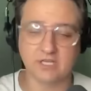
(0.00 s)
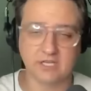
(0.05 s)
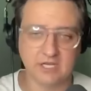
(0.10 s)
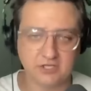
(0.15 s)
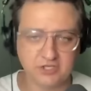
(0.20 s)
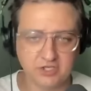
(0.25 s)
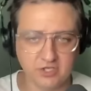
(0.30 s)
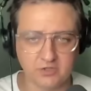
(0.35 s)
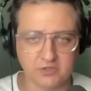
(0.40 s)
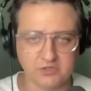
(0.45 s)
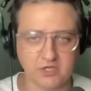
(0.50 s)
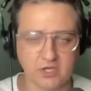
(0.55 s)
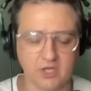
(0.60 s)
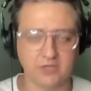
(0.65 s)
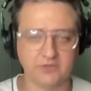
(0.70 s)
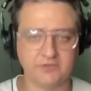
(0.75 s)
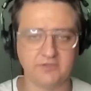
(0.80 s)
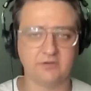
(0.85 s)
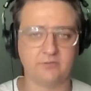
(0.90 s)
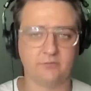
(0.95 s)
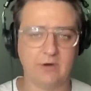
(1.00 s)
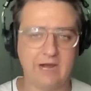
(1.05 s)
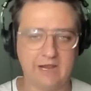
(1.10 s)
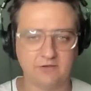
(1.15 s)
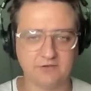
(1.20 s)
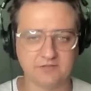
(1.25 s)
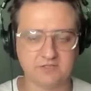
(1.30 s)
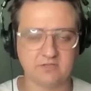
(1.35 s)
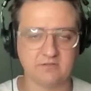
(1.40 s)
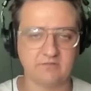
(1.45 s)
Sunday shows all did
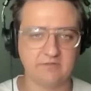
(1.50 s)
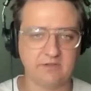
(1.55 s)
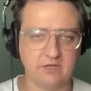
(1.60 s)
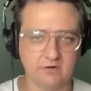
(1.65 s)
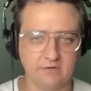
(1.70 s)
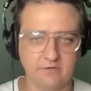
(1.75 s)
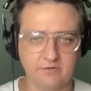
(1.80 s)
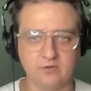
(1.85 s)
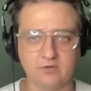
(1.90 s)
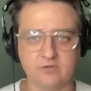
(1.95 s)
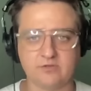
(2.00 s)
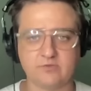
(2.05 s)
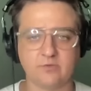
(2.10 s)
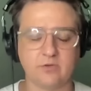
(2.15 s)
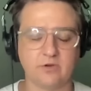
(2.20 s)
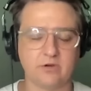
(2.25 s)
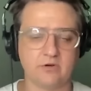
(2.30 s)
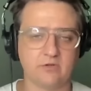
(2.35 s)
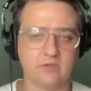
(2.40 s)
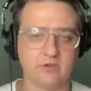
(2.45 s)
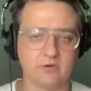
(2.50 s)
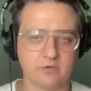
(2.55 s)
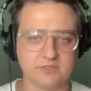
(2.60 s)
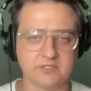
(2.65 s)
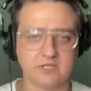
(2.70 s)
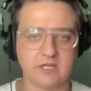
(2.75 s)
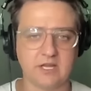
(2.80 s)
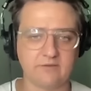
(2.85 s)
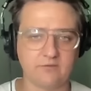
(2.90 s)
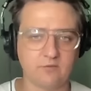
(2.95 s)
rounds of interviews where there was
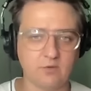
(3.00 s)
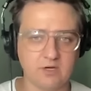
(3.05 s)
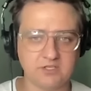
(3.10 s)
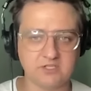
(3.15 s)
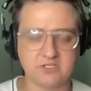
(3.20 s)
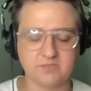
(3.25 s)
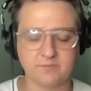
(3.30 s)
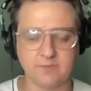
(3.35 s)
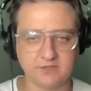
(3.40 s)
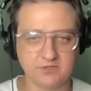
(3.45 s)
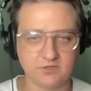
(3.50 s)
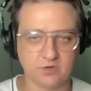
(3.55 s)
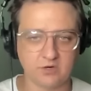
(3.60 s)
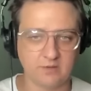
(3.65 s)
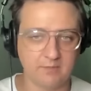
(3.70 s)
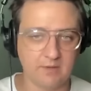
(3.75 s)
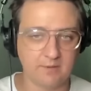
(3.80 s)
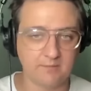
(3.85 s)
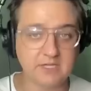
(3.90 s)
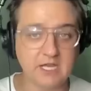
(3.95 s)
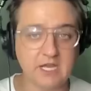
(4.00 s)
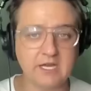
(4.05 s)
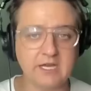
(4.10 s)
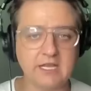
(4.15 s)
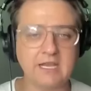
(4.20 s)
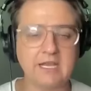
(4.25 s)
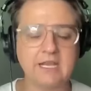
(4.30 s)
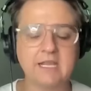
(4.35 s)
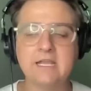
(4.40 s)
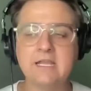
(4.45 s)
a lot of questions about Zohran
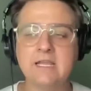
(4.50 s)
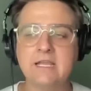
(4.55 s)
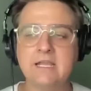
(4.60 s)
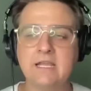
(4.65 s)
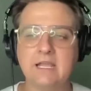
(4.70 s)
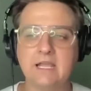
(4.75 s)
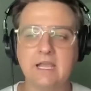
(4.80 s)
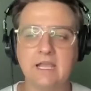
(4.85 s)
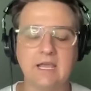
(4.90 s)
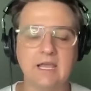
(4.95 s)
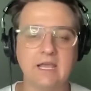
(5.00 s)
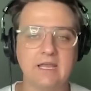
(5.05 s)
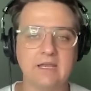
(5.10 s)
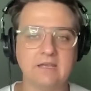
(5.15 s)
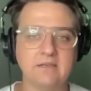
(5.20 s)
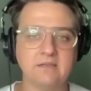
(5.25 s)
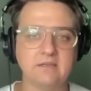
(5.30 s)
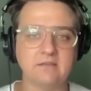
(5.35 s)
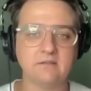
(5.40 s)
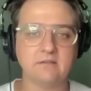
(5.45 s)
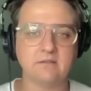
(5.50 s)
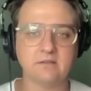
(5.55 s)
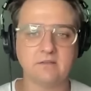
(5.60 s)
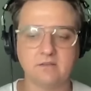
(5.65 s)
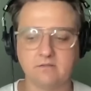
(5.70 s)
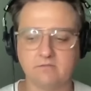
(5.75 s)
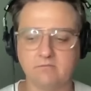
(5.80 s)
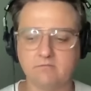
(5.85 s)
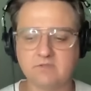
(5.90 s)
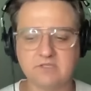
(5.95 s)
Mamdani, and
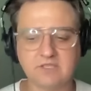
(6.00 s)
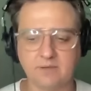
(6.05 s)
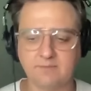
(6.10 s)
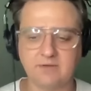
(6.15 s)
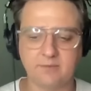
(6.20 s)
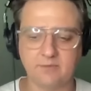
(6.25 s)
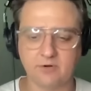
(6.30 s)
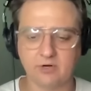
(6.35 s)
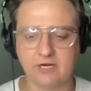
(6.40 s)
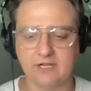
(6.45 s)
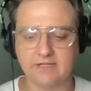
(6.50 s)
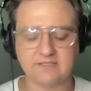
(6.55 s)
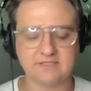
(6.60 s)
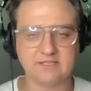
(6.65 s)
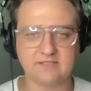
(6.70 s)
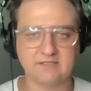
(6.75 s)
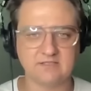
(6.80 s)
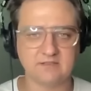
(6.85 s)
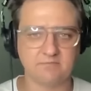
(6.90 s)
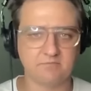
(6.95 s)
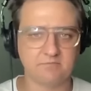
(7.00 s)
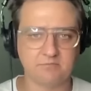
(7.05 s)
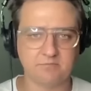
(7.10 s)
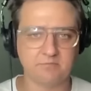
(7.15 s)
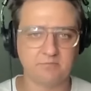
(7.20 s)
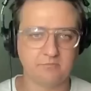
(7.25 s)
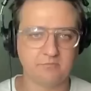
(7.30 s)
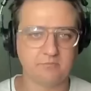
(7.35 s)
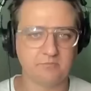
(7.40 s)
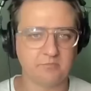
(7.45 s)
some Democrats said some
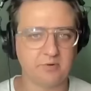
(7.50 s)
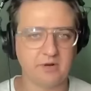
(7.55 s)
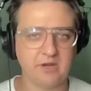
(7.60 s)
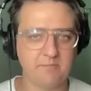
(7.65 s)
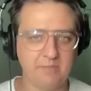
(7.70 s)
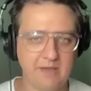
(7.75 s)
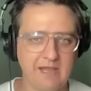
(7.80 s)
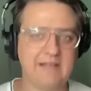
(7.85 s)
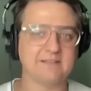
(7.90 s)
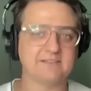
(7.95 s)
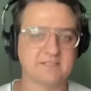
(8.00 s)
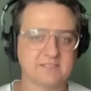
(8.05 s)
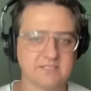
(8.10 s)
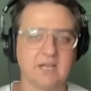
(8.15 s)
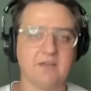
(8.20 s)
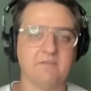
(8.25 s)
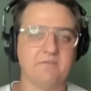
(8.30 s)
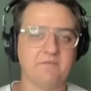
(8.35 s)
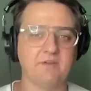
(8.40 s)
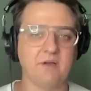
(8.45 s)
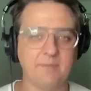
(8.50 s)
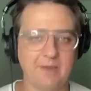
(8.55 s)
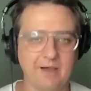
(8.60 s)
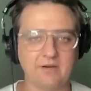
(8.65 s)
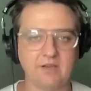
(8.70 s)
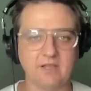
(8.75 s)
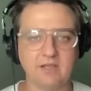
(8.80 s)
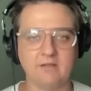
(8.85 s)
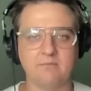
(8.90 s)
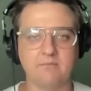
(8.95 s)
pretty bad stuff
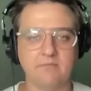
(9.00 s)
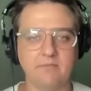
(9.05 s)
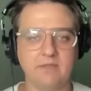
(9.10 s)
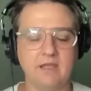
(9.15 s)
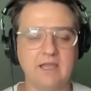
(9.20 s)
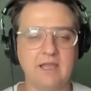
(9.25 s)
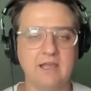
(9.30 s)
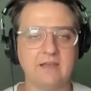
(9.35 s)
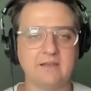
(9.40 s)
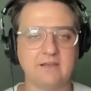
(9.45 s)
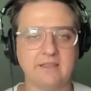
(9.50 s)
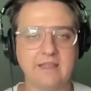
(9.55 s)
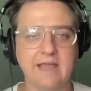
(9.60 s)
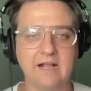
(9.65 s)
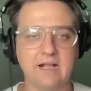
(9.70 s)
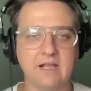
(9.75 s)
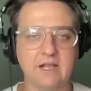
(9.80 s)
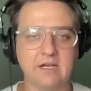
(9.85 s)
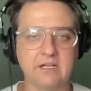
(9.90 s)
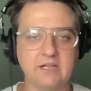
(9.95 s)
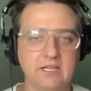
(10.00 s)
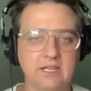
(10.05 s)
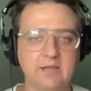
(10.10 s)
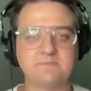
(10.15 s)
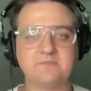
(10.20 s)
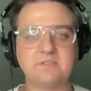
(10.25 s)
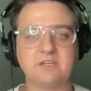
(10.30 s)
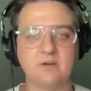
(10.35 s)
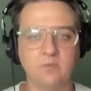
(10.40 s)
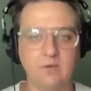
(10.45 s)
about him, and that got
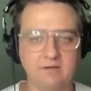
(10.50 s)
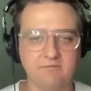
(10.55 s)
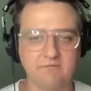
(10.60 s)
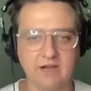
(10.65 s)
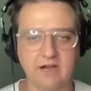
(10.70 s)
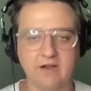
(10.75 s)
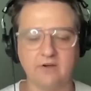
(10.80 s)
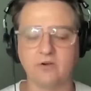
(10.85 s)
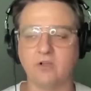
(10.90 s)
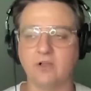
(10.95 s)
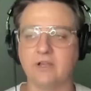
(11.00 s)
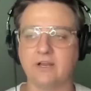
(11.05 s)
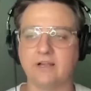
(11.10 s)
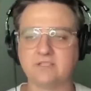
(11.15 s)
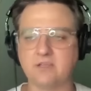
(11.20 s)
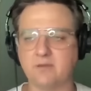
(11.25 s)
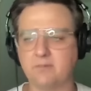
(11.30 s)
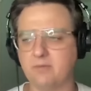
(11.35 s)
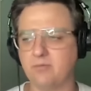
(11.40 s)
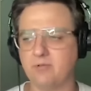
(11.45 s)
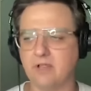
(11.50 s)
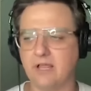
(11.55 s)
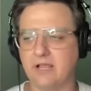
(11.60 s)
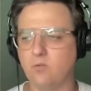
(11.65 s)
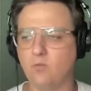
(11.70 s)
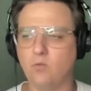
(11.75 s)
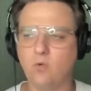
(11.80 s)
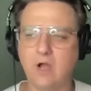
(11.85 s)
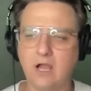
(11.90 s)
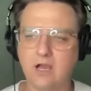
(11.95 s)
clipped and it went viral. And I saw people
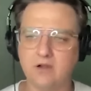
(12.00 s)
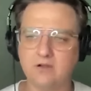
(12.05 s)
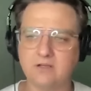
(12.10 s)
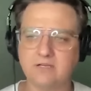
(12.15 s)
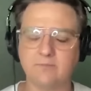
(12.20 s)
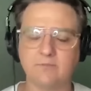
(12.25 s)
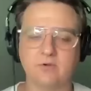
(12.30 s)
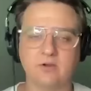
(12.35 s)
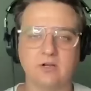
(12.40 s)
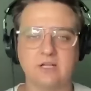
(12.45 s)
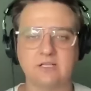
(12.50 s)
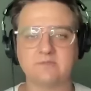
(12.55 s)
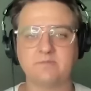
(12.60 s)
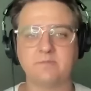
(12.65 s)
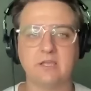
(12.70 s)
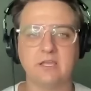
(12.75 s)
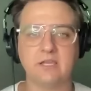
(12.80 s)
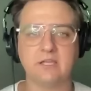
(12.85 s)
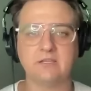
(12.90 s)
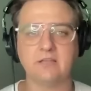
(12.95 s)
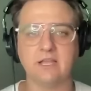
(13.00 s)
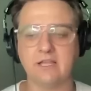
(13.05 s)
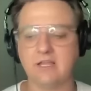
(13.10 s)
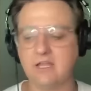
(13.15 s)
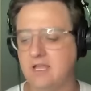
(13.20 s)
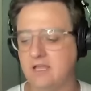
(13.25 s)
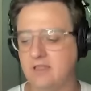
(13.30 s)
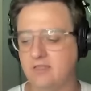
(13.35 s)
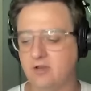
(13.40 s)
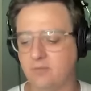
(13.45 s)
like, why are Democrats paying it? Like,
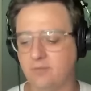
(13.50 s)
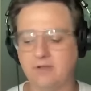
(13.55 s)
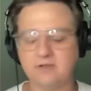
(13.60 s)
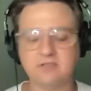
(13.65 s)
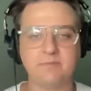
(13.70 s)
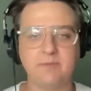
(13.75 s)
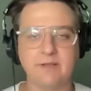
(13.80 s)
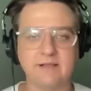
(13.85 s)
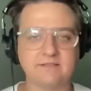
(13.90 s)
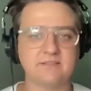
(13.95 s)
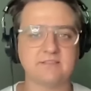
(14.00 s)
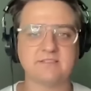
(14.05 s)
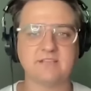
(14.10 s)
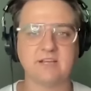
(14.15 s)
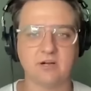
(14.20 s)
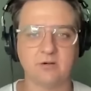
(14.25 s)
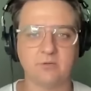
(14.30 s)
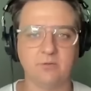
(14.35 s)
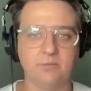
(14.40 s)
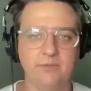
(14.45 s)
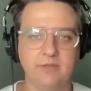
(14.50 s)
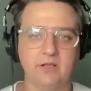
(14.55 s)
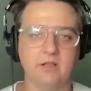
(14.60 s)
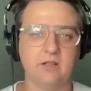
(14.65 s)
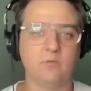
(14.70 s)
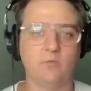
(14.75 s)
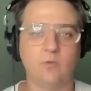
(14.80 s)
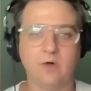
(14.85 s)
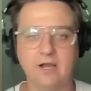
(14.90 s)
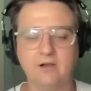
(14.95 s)
they're about to pass this terrible
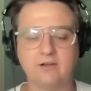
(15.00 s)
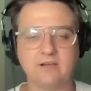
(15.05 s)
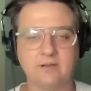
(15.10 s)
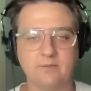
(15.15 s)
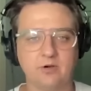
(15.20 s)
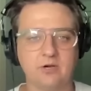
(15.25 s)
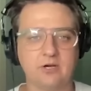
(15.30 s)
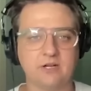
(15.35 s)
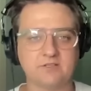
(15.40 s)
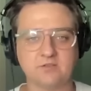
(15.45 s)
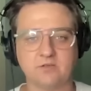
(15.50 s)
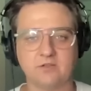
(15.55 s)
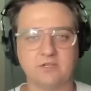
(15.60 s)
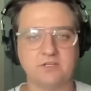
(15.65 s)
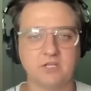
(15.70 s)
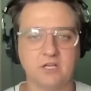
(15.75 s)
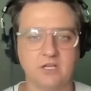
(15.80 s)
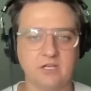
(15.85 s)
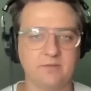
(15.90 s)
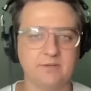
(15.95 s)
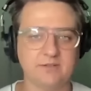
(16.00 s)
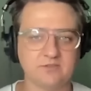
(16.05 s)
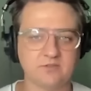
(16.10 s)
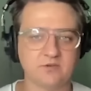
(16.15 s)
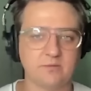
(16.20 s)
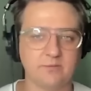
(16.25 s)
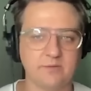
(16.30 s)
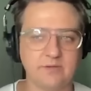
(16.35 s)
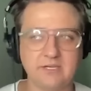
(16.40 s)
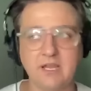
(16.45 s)
bill, and why are Democrats only talking about
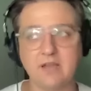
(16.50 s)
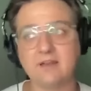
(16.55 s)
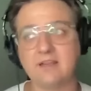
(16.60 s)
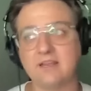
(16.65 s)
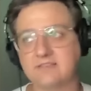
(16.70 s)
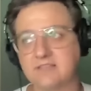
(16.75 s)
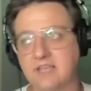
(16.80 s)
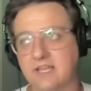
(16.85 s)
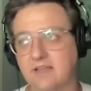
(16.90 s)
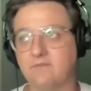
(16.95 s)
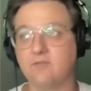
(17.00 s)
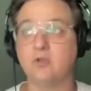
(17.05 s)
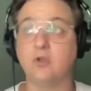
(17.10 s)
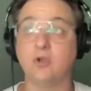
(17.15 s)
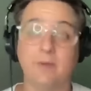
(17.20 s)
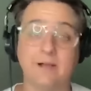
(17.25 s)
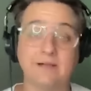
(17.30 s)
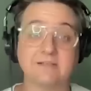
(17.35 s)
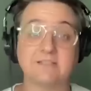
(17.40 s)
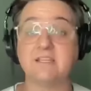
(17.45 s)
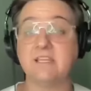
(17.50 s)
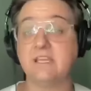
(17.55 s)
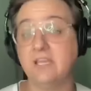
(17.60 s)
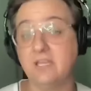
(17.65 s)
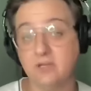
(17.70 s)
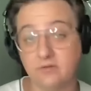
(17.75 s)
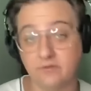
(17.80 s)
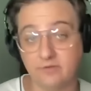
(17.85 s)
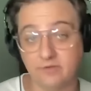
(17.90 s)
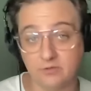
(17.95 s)
Zohran Mamdani? It's like, if you go back to the
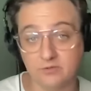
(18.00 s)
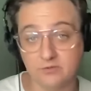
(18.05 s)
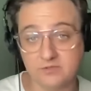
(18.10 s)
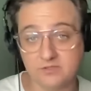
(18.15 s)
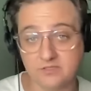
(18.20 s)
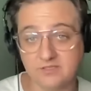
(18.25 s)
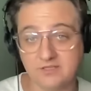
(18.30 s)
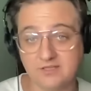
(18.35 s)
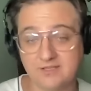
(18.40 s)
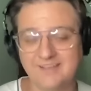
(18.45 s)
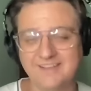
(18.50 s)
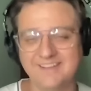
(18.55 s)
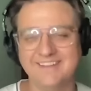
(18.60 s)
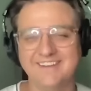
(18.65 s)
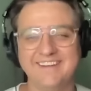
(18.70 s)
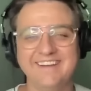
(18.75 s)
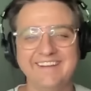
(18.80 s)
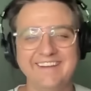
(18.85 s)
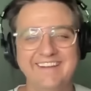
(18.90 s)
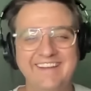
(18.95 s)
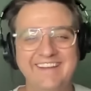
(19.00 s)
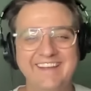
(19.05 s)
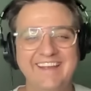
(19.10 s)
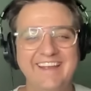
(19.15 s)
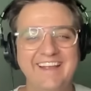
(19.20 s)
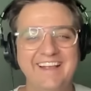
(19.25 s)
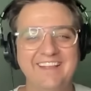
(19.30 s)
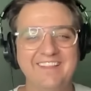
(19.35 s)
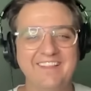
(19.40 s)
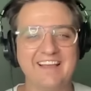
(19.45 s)
interviews,
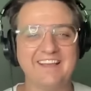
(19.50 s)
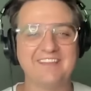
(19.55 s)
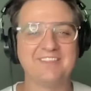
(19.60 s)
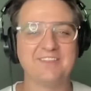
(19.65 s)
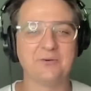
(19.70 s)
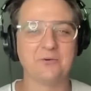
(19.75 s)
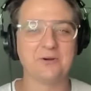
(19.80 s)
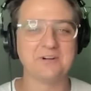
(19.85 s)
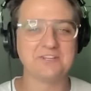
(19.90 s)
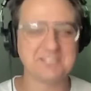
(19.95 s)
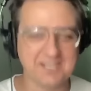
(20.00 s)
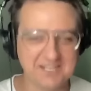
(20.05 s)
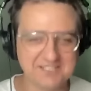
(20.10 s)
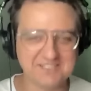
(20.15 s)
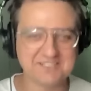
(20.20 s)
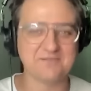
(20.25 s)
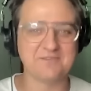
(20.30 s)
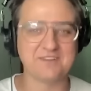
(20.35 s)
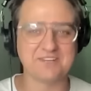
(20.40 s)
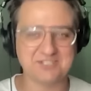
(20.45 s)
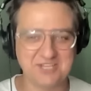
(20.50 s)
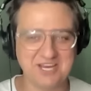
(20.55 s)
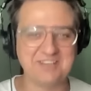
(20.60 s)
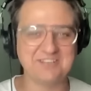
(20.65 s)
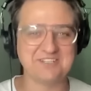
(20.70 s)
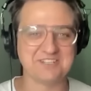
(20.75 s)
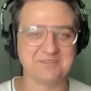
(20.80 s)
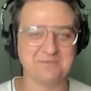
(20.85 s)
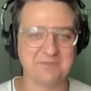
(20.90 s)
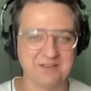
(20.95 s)
like there were tons of
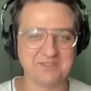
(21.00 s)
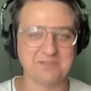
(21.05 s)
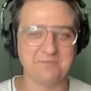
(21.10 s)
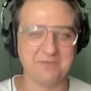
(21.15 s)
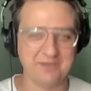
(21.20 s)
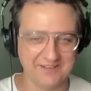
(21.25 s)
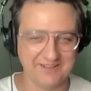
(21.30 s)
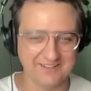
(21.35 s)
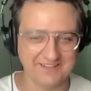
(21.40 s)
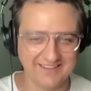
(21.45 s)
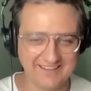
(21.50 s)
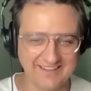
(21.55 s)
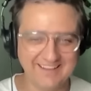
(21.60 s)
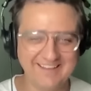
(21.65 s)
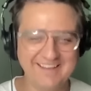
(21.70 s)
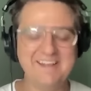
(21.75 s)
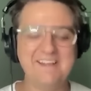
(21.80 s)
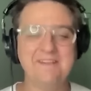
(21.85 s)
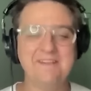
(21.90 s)
exchanges about the bill.